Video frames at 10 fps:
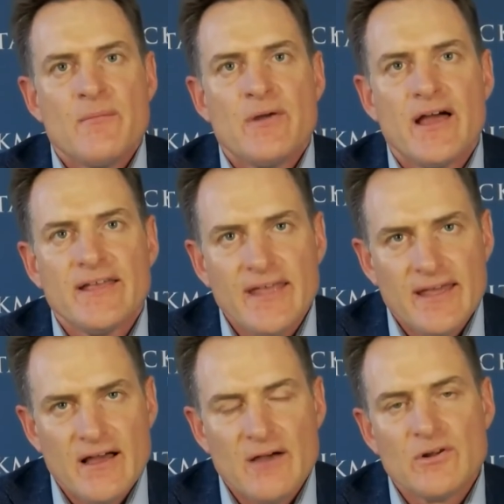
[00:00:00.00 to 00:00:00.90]
But
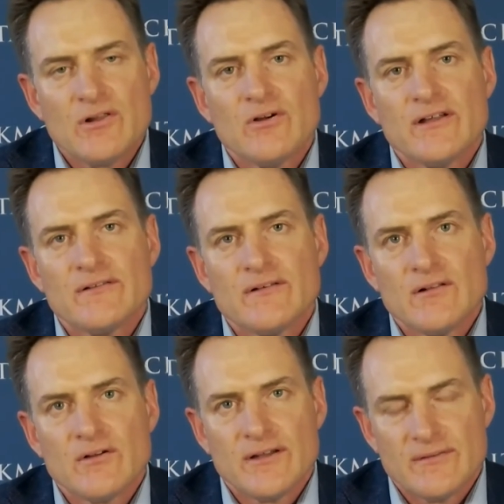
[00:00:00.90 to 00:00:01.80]
again, I would look
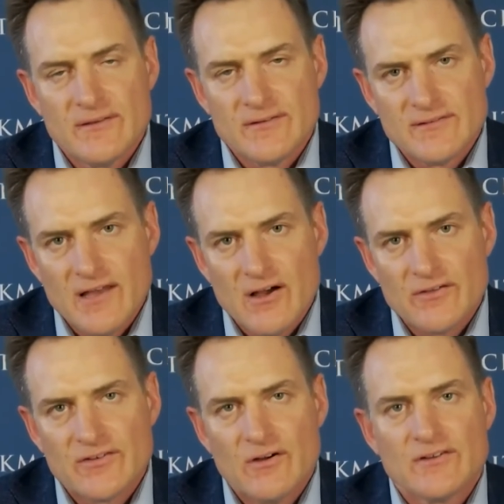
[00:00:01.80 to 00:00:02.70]
at the
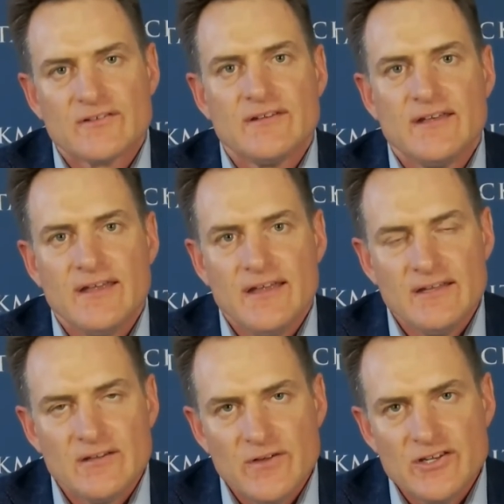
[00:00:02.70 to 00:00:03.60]
stocks
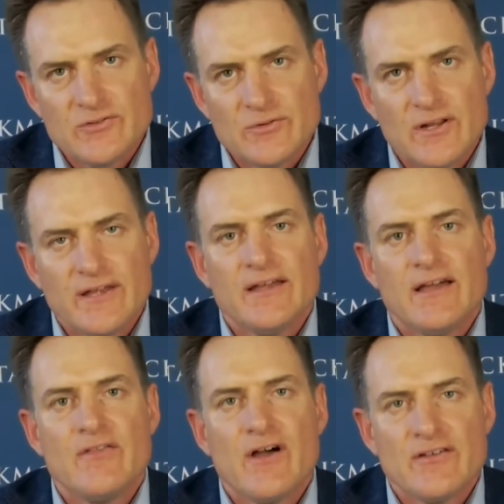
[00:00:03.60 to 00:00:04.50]
individually,
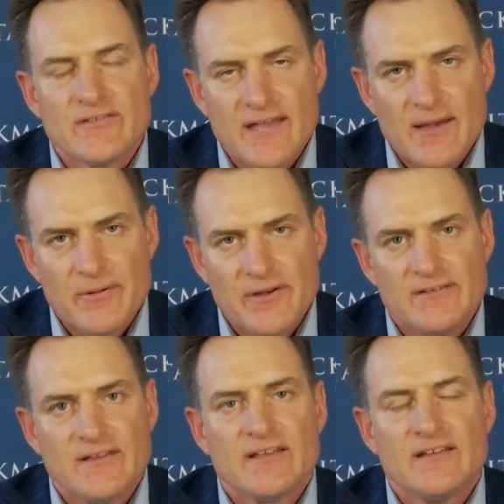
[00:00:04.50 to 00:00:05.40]
and those
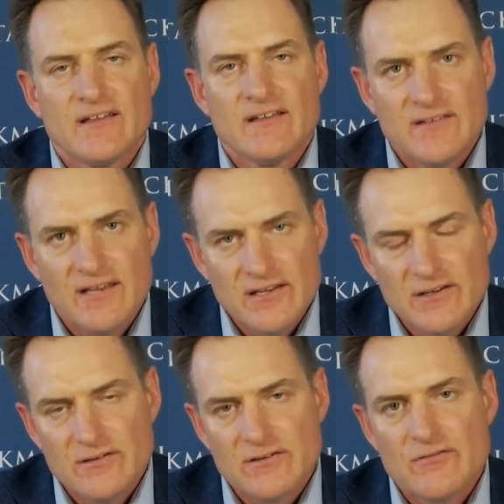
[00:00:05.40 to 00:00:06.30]
companies that can
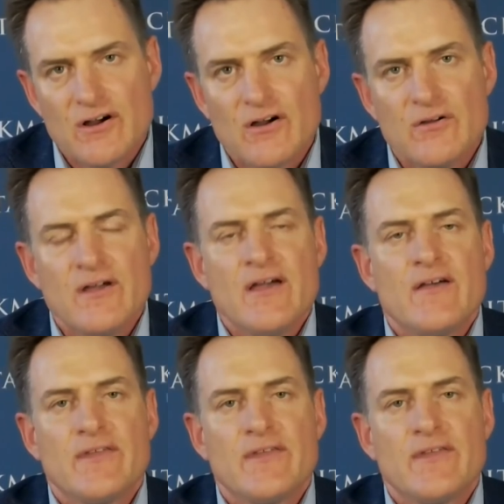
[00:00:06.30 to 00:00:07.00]
continue to grow,